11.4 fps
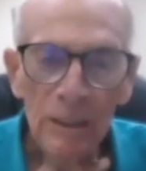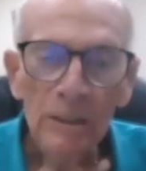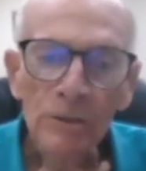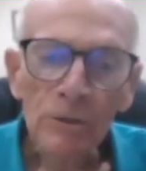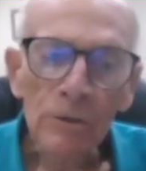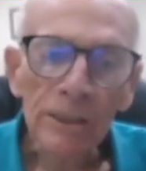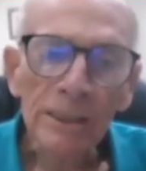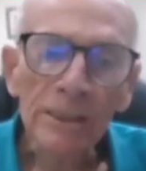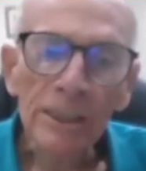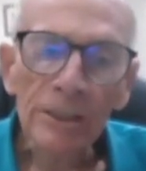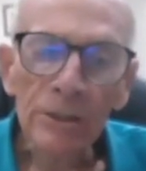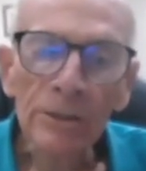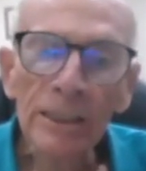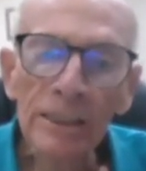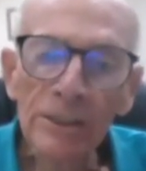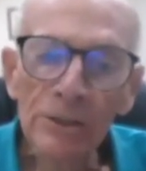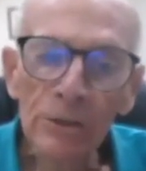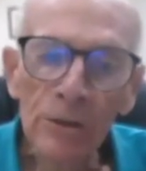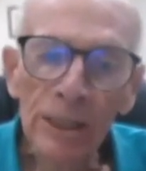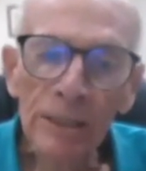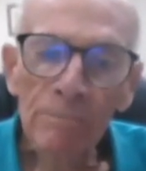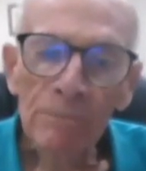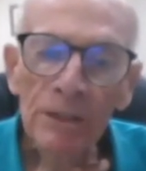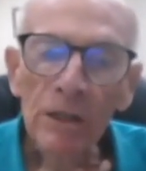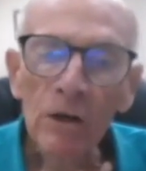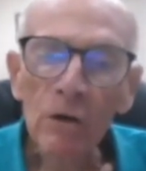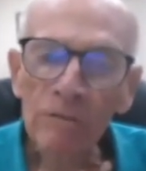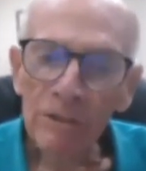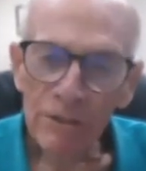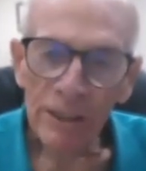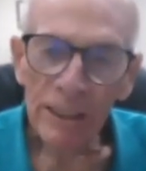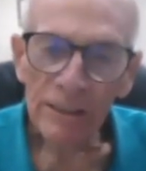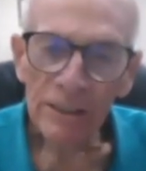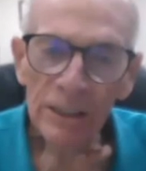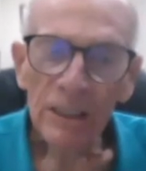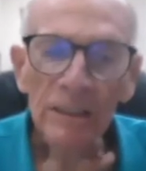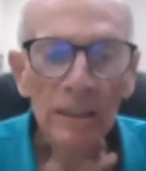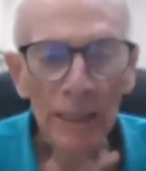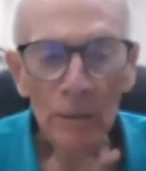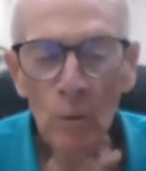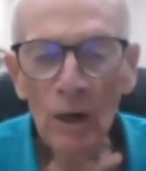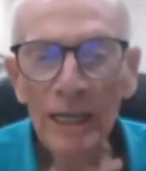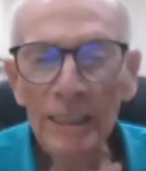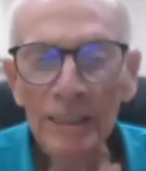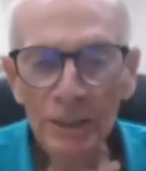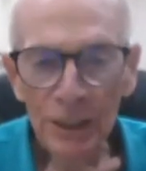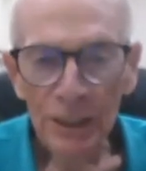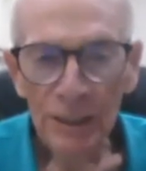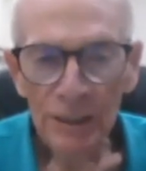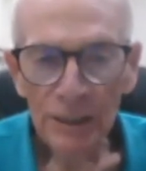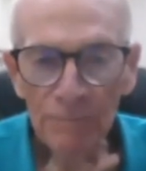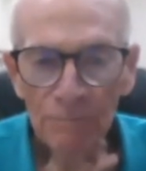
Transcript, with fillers: Stories that you can enjoy over things like wine and cheese.